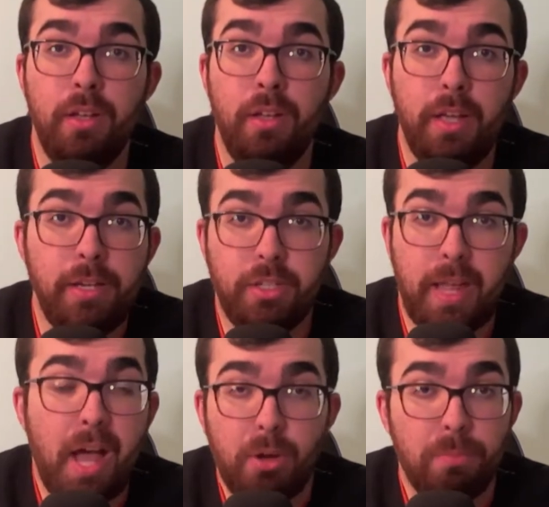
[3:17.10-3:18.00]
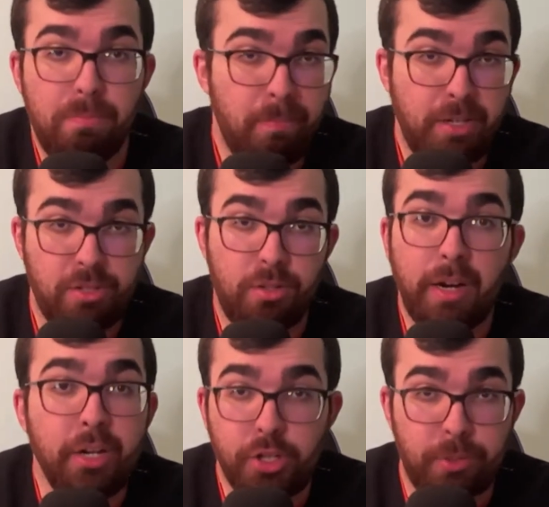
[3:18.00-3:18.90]
and just how much the
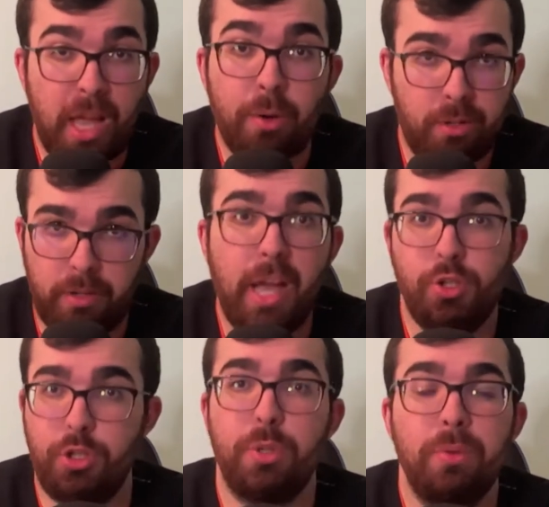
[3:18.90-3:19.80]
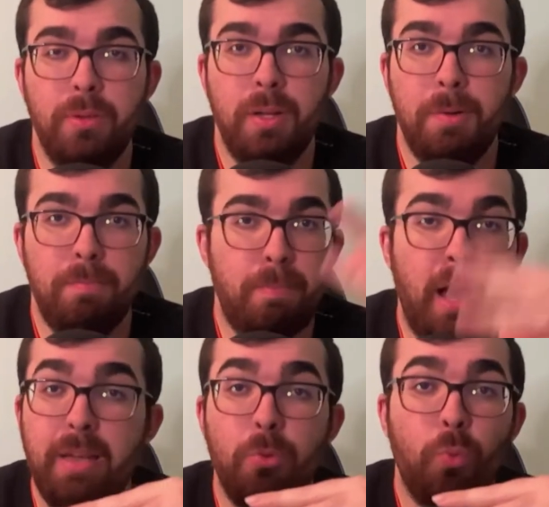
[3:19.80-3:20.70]
Rangers outclass you
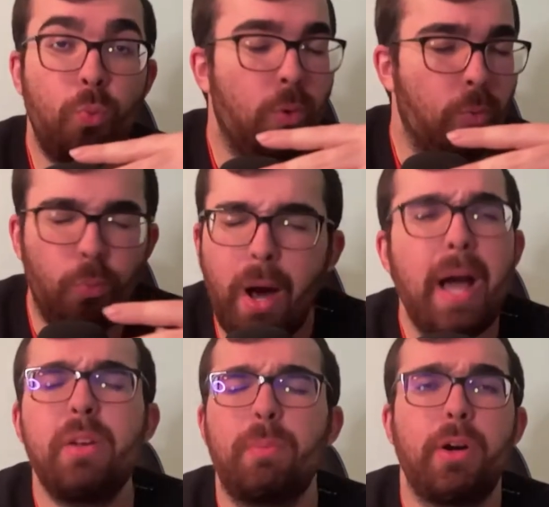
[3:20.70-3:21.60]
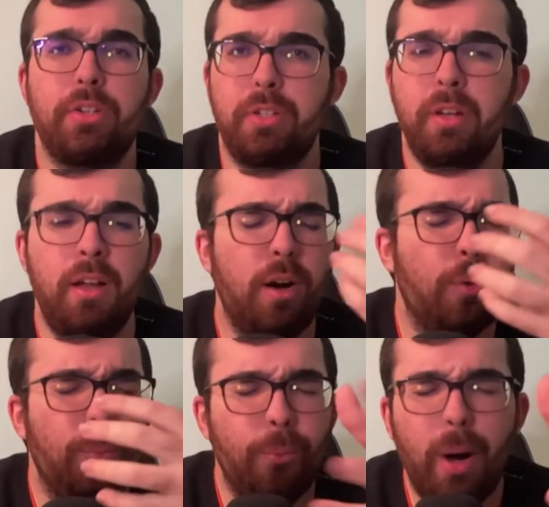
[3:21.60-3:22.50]
by wide margin. A
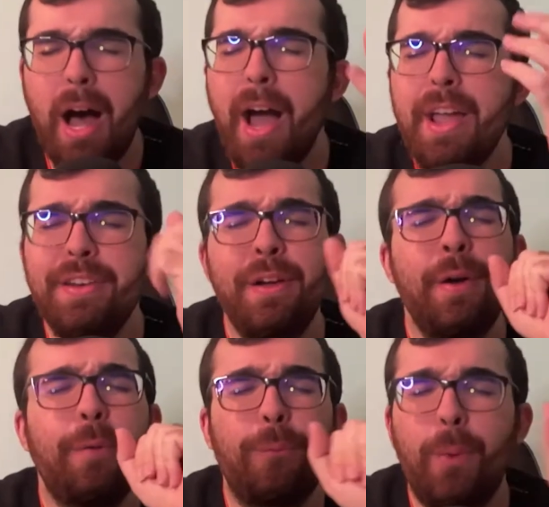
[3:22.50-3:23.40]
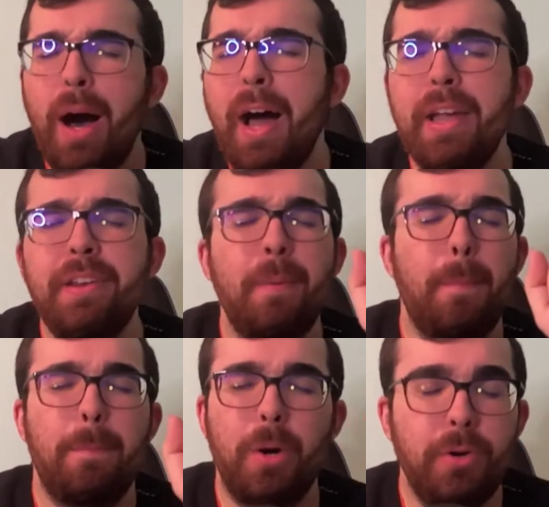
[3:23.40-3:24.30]
wide, wide
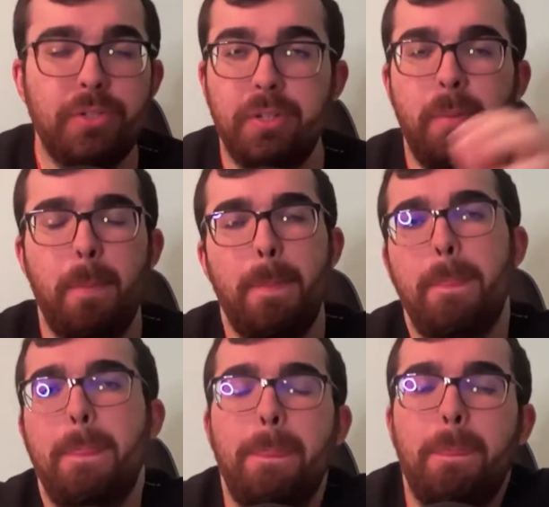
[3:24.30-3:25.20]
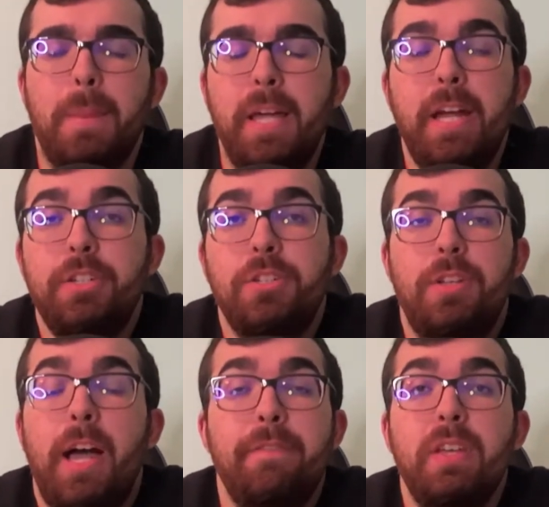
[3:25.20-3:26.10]
margin. And
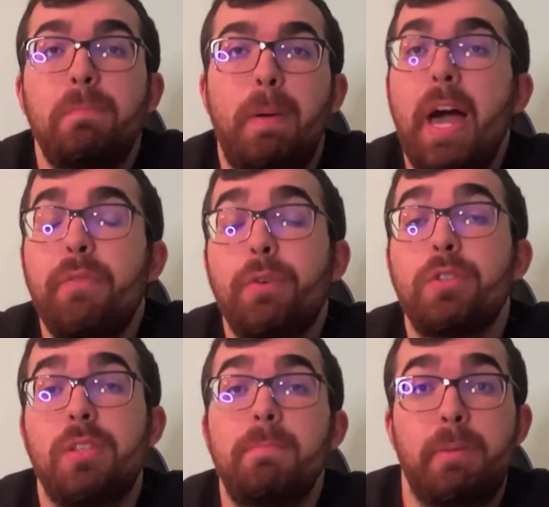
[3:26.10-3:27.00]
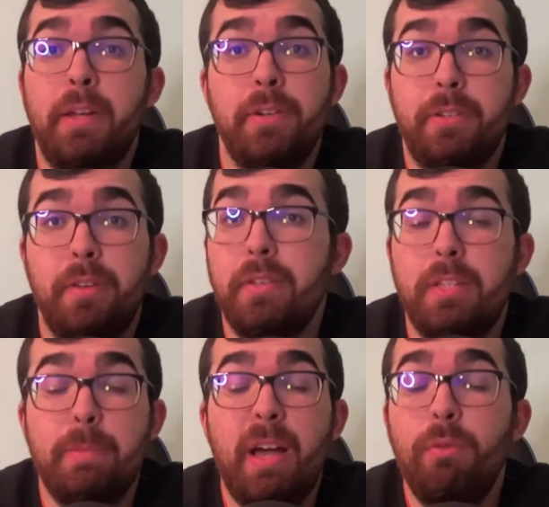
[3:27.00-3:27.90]
I feel bad for some players on this
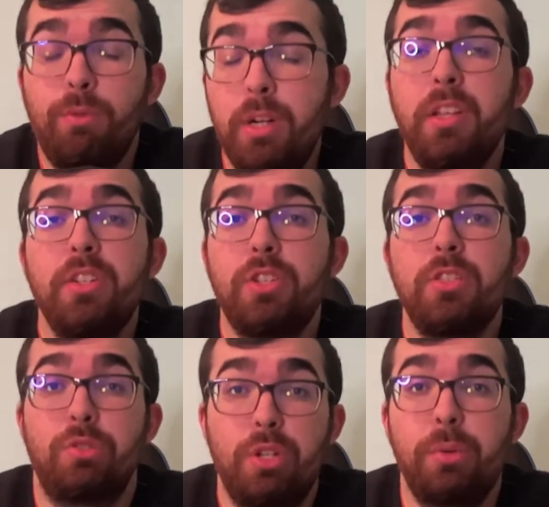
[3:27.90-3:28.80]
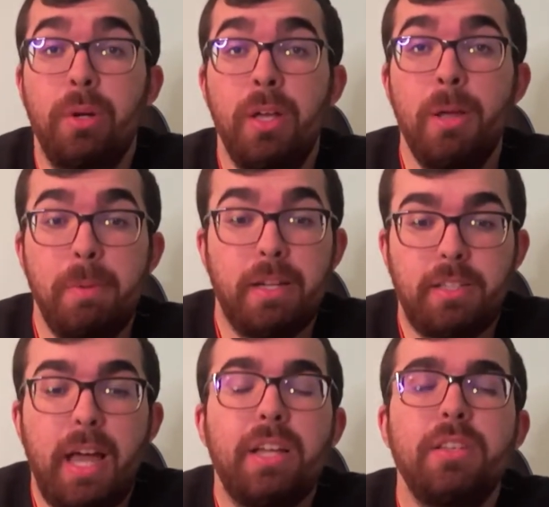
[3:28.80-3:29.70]
team. I really just do. Because
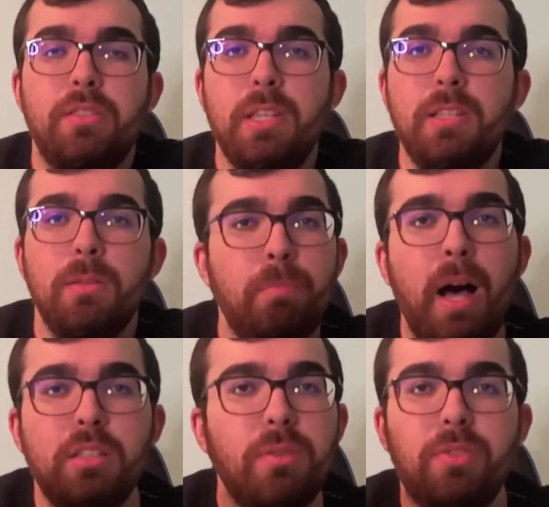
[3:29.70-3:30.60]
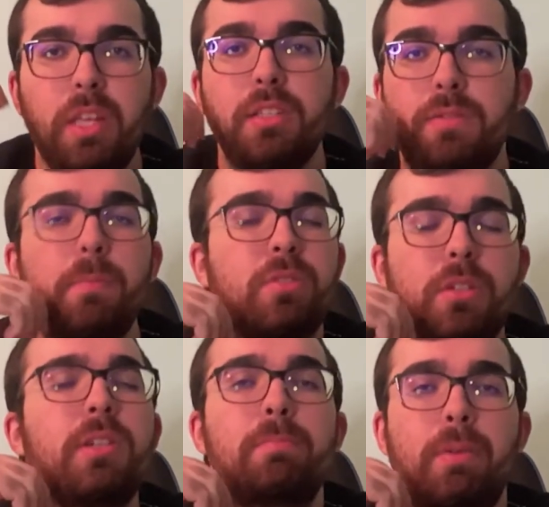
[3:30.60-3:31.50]
I can see some positive things from
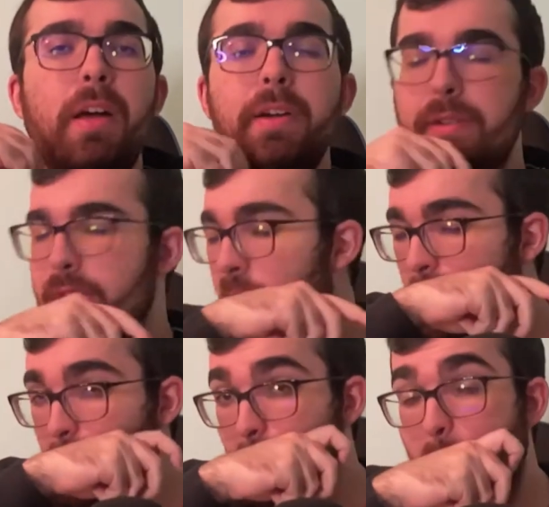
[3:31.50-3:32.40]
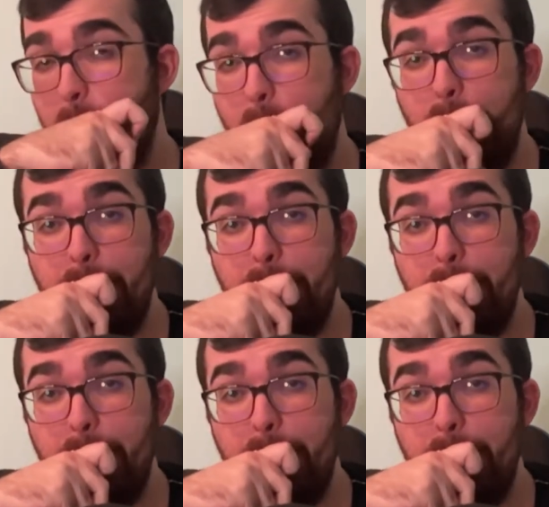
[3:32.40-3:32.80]
certain players. I